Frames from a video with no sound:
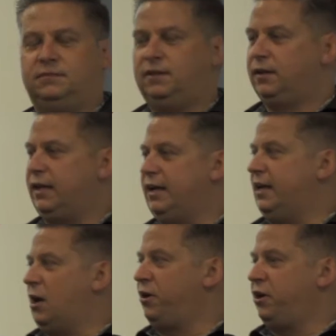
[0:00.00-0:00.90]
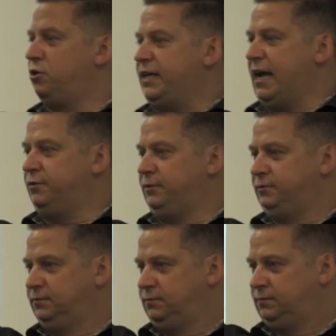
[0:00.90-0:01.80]
Okay, now we're going to go down
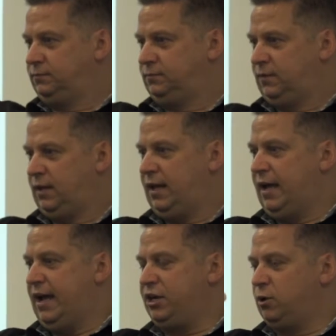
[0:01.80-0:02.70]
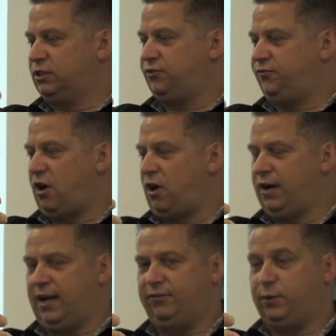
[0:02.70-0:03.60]
and go as far
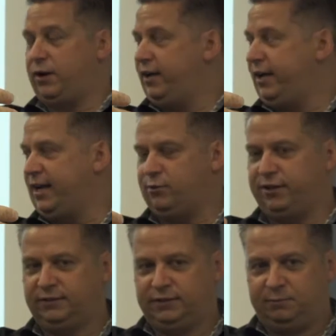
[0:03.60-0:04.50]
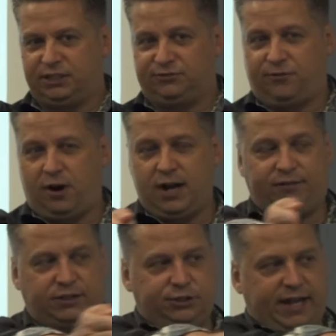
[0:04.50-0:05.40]
left without hitting anyone, as far left
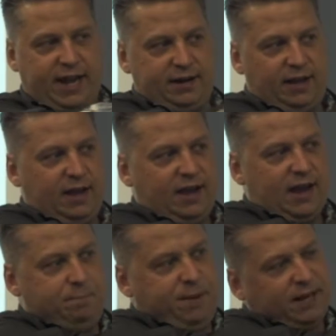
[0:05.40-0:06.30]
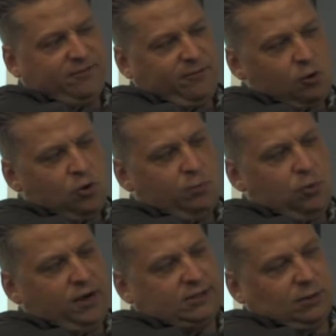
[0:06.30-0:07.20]
as you can, and pick a focal
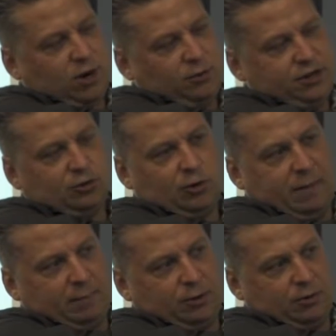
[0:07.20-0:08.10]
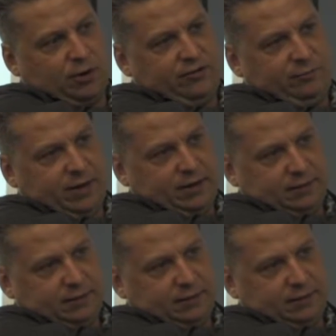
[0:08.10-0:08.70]
point, somewhere where you'll remember where you've been.